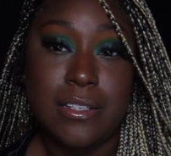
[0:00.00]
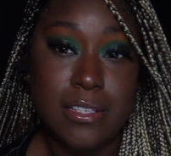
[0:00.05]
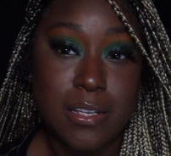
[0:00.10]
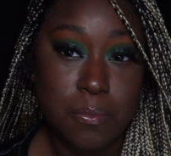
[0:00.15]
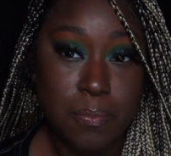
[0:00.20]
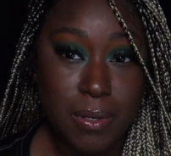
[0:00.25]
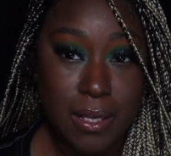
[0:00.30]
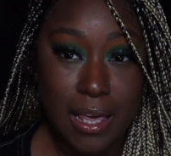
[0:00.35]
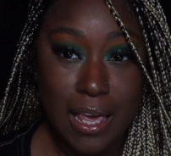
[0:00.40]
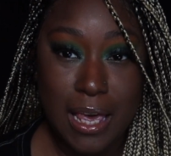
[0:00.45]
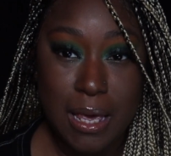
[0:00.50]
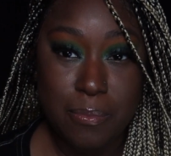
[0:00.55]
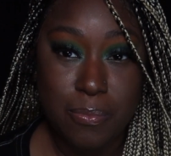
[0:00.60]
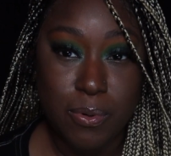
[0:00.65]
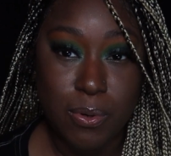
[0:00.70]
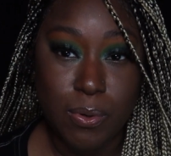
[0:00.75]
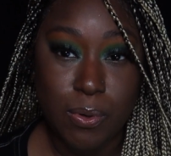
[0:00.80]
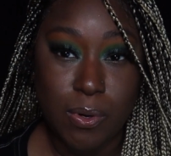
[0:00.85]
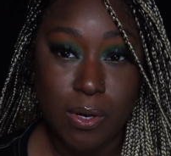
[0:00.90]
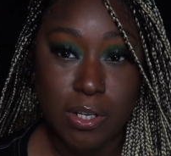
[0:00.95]
to be
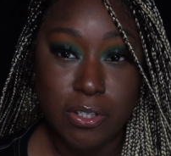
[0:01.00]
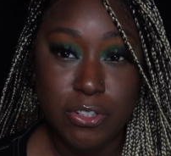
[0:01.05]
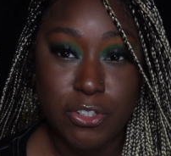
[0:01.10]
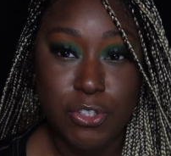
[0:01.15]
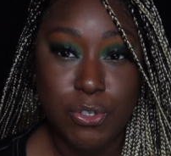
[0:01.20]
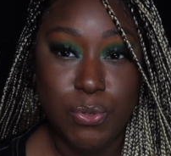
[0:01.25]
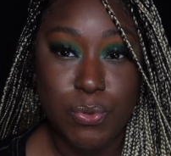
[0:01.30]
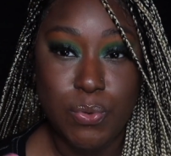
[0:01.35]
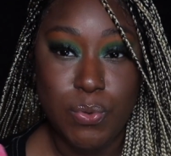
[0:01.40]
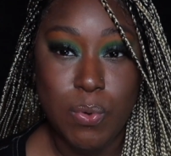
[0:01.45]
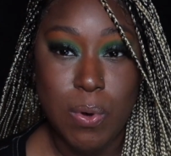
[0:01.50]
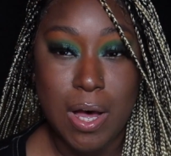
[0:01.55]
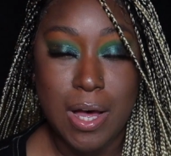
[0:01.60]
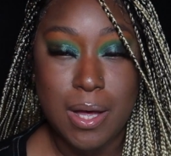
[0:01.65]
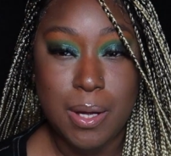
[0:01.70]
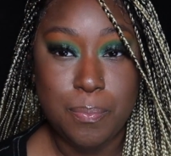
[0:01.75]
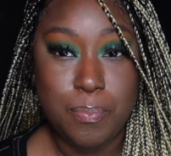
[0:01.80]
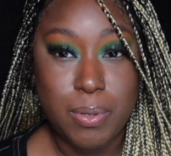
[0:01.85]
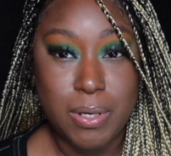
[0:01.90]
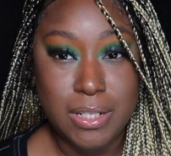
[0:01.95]
able to
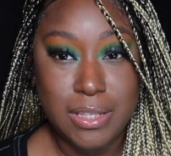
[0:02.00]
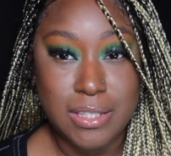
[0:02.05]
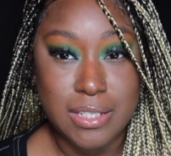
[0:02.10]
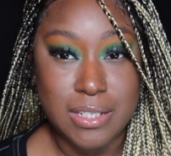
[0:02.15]
put